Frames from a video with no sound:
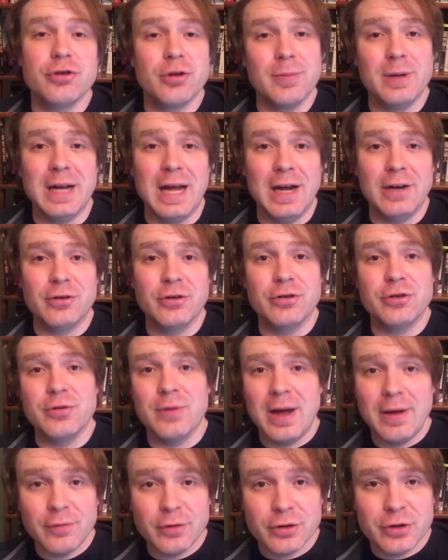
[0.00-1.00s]
German actor
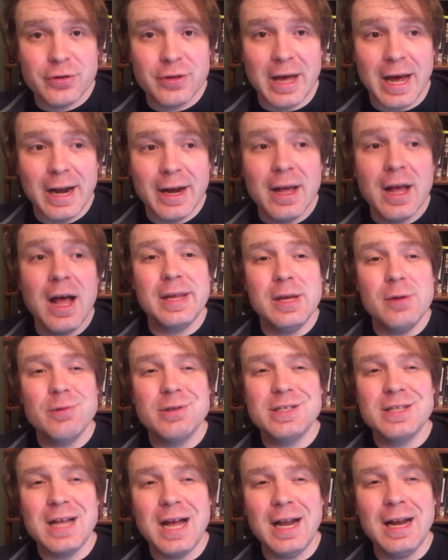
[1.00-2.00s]
to ever do that, he
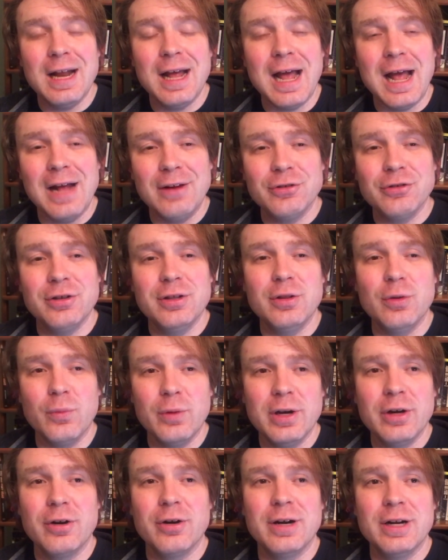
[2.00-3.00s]
was not actually the
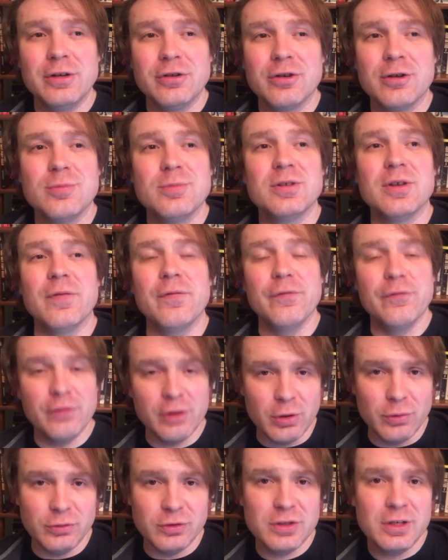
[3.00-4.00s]
winner in terms of
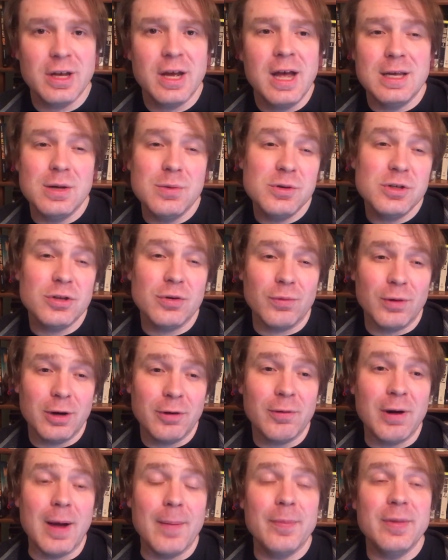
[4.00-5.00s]
votes. He was the
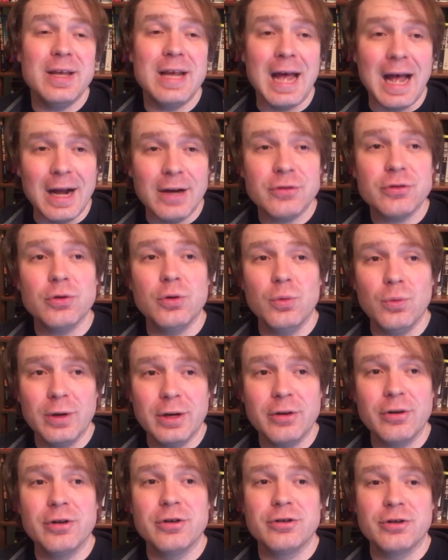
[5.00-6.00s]
runner-up. The actual
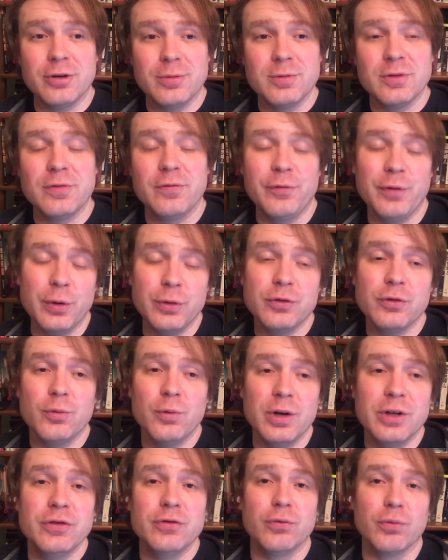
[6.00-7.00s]
winner in terms of votes
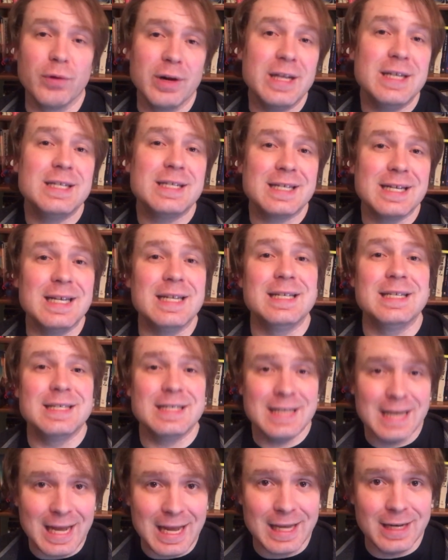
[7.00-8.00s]
was Rin Tin
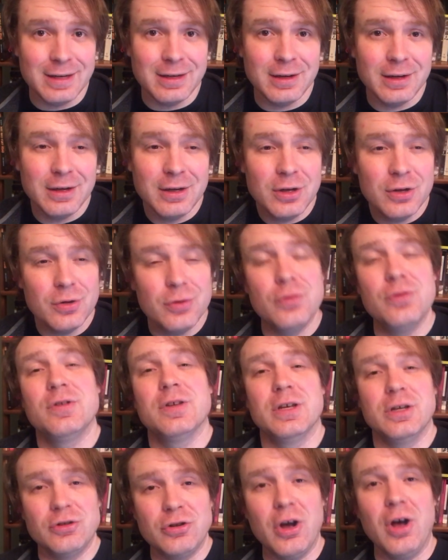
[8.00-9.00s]
Tin, who's
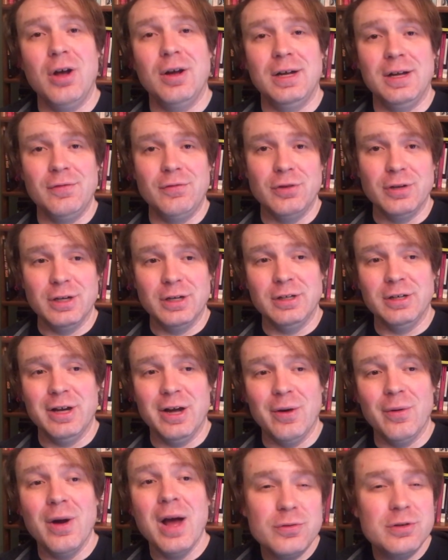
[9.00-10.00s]
a dog, if you didn't
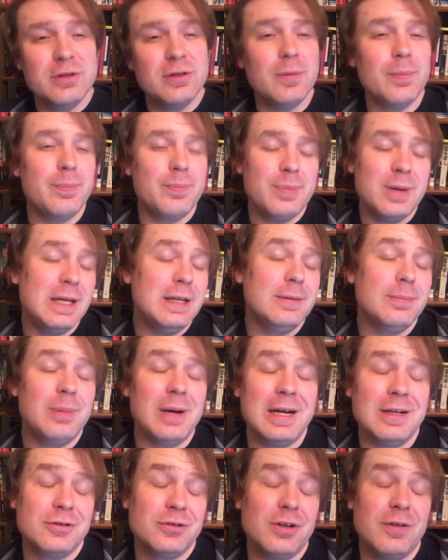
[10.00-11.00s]
know, who was the big
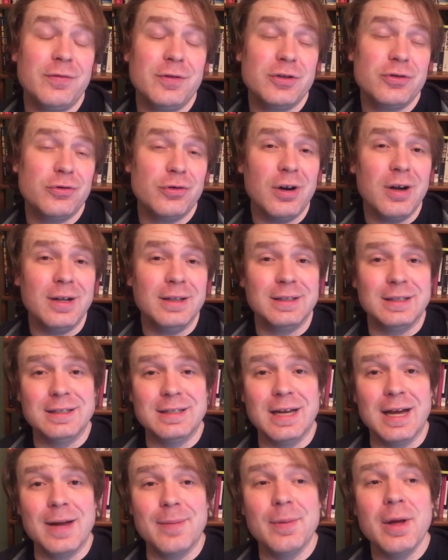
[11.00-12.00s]
box office draw at the
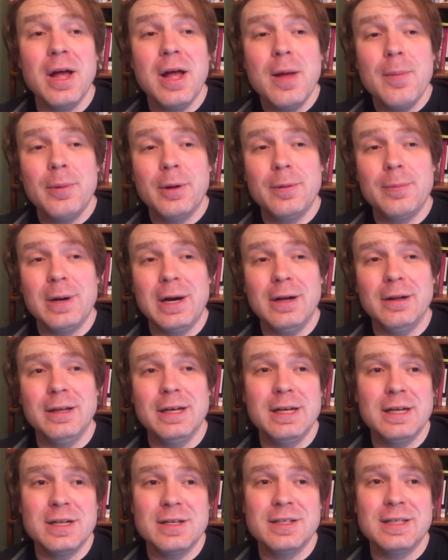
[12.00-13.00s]
time. But
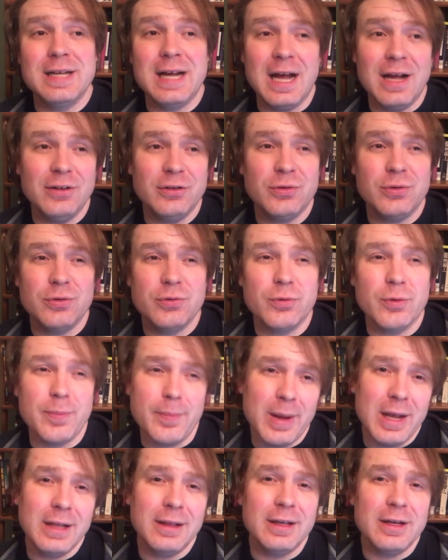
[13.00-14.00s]
apparently, because the Oscars were
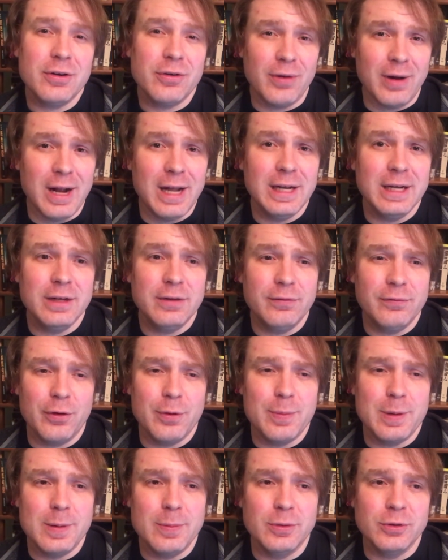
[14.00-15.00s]
mainly created
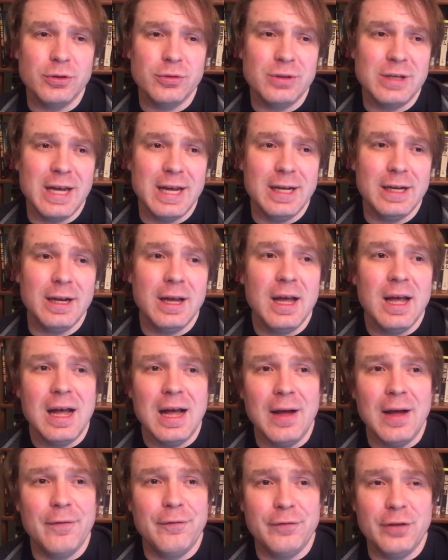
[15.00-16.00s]
for people to take
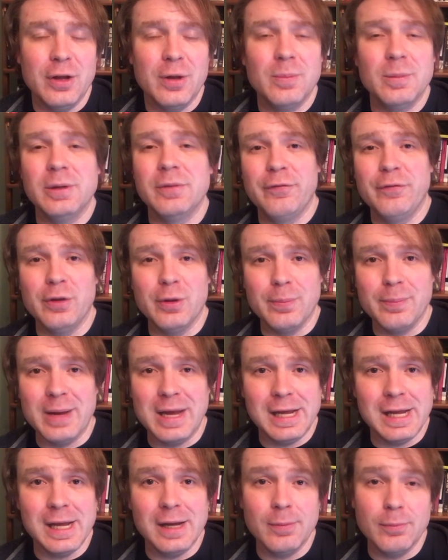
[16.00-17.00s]
film and
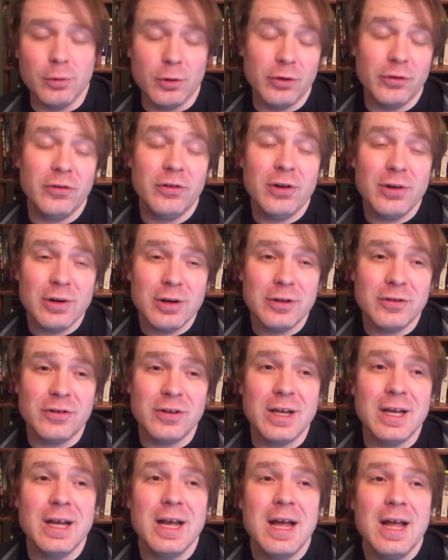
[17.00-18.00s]
filmmaking more
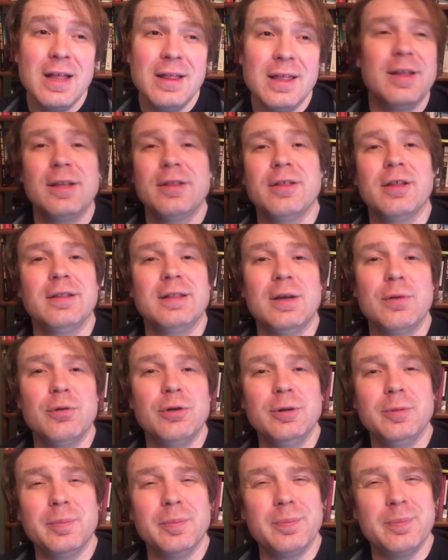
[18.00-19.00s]
seriously, they thought they
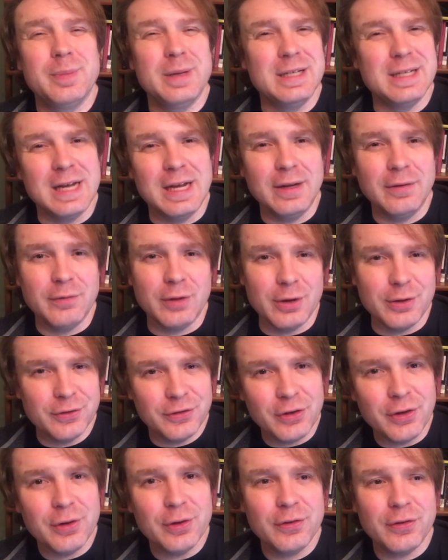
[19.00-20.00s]
wouldn't be taken very
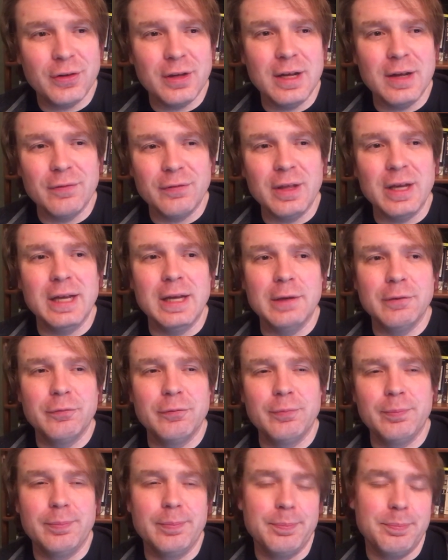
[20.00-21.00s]
seriously if they
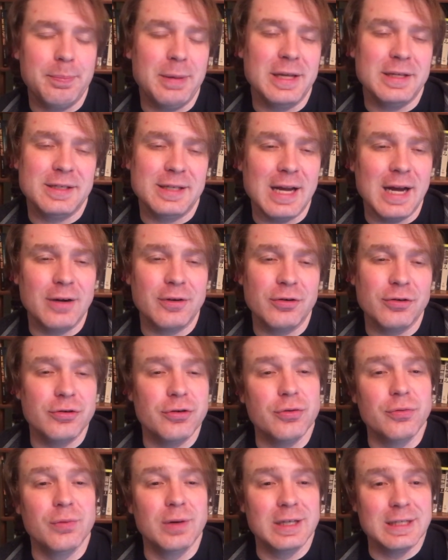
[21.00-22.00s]
give Best Actor
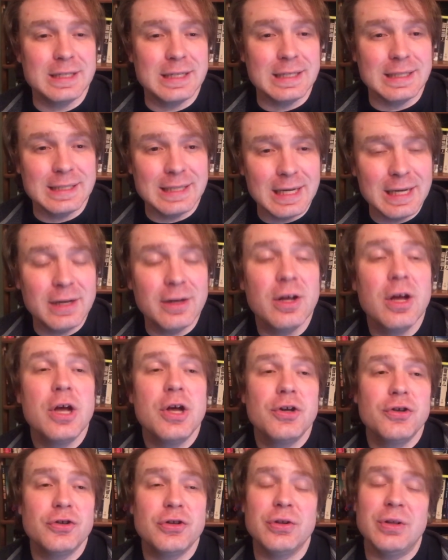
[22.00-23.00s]
to Rin Tin Tin,
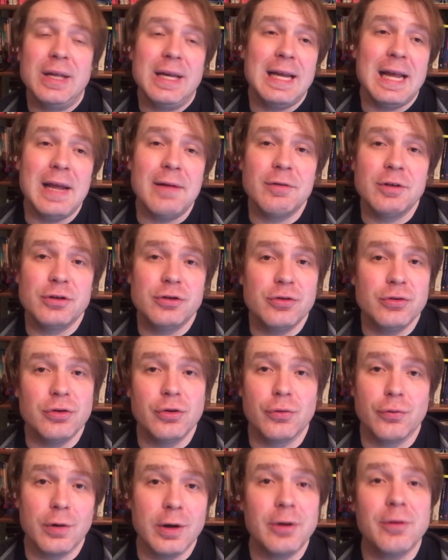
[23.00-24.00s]
so they gave it to
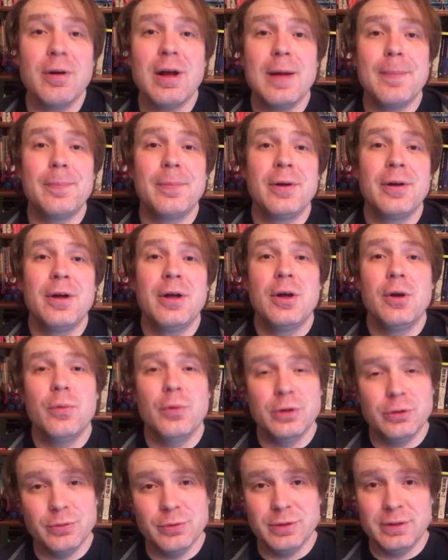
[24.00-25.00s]
the runner-up,
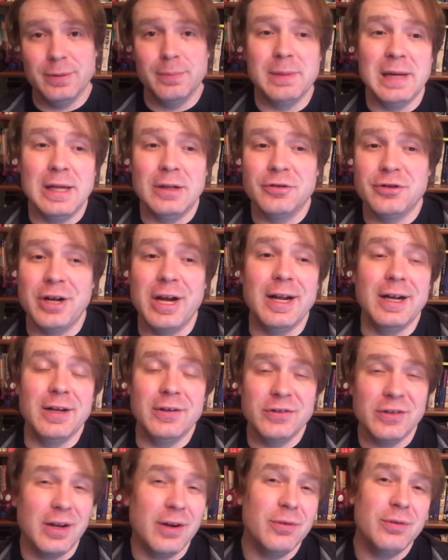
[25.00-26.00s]
which was Amal
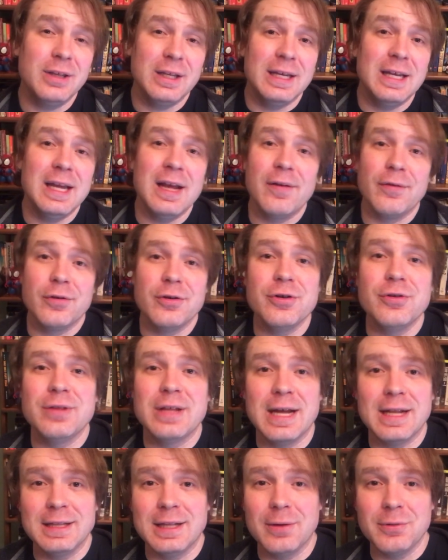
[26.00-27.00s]
Jennings. I don't think he ever knew
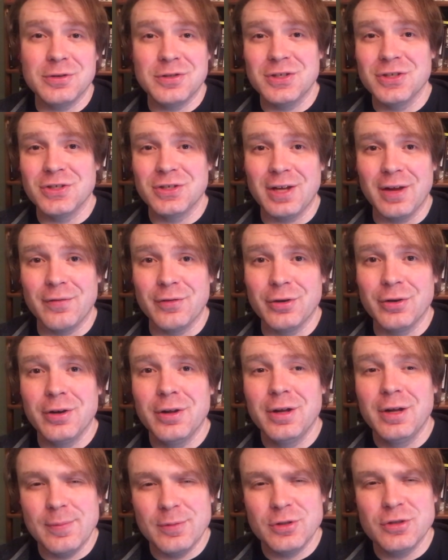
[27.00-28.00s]
that. That was discovered,
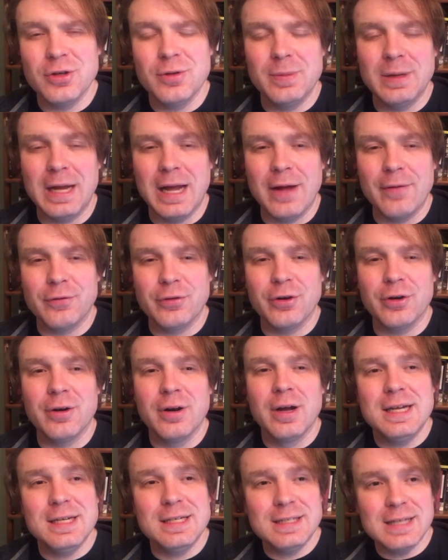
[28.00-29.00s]
I'm assuming, after
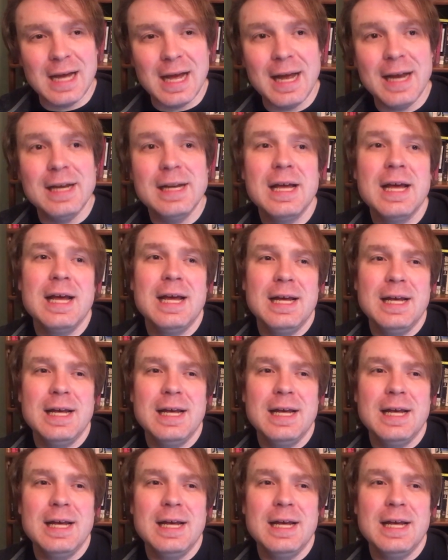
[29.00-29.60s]
he died.